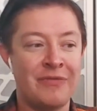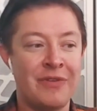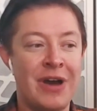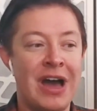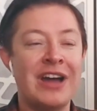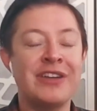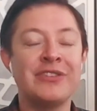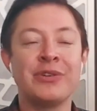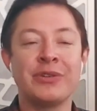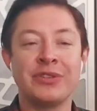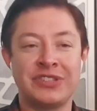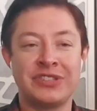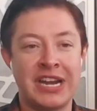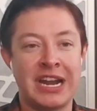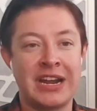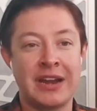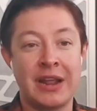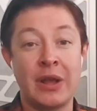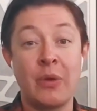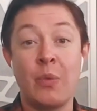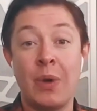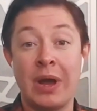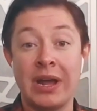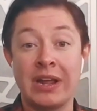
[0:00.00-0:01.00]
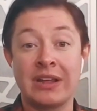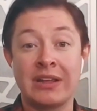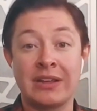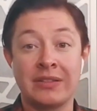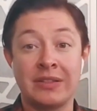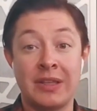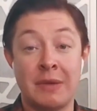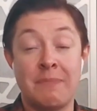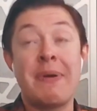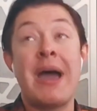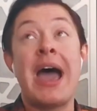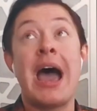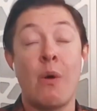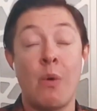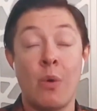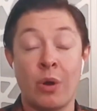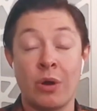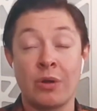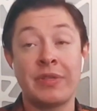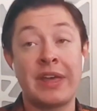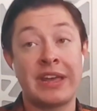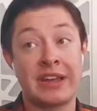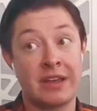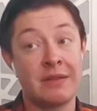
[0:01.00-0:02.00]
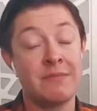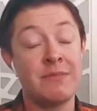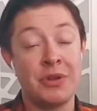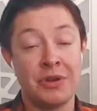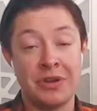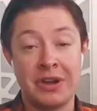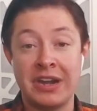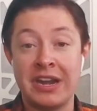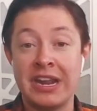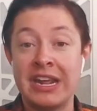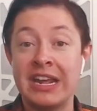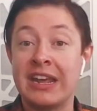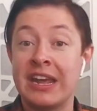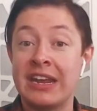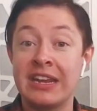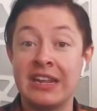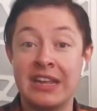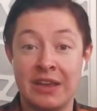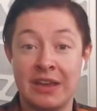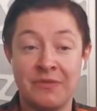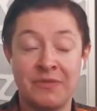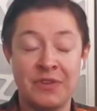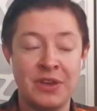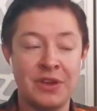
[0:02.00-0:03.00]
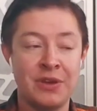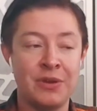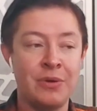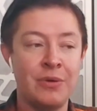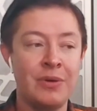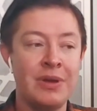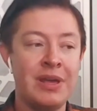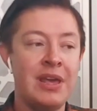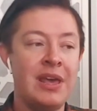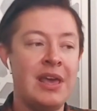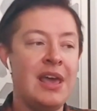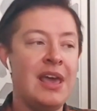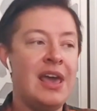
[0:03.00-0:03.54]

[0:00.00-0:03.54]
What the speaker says: understanding what the power that community can give you.